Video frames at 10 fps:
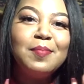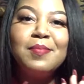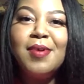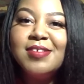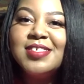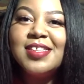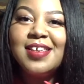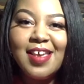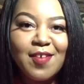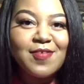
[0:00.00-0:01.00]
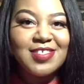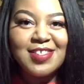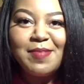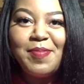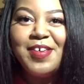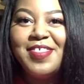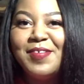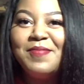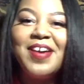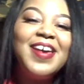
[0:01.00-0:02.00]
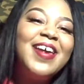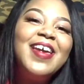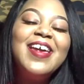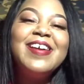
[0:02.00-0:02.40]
mostly every step of the way.